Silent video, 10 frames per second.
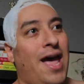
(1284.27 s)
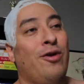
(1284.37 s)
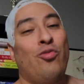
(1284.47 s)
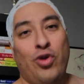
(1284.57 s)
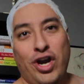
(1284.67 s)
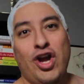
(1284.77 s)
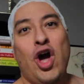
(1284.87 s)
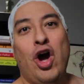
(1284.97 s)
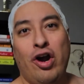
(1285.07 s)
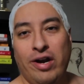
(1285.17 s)
I work
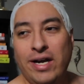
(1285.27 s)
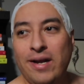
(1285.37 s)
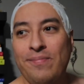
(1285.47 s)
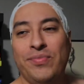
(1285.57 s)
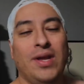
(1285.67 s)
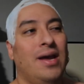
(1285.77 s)
hard.